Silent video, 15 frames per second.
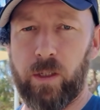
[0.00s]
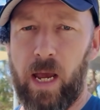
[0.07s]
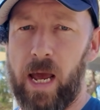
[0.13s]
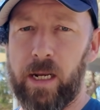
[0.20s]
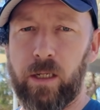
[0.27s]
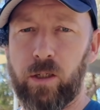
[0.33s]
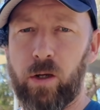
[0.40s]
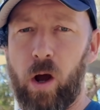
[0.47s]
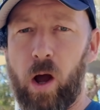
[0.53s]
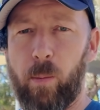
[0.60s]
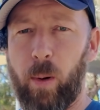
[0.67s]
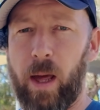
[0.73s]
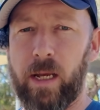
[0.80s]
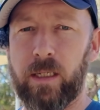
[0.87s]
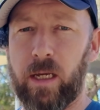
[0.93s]
to any tyre
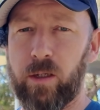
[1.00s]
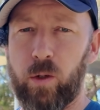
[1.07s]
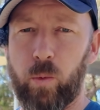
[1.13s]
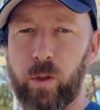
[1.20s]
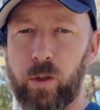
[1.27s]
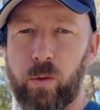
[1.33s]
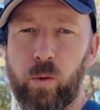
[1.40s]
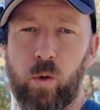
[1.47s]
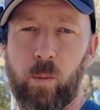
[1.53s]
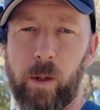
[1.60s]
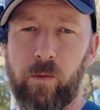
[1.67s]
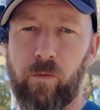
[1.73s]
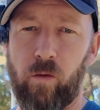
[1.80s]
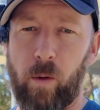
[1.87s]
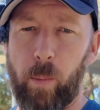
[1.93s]
place as you would do
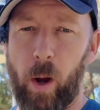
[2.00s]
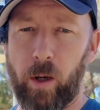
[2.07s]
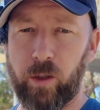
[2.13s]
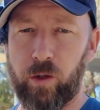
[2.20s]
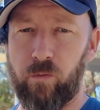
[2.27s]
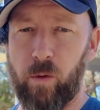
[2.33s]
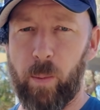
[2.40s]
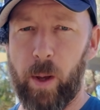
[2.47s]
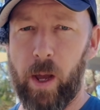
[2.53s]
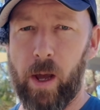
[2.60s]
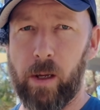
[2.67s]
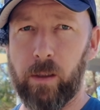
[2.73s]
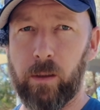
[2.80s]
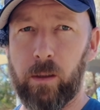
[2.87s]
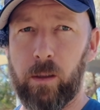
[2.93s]
normally for a puncture repair,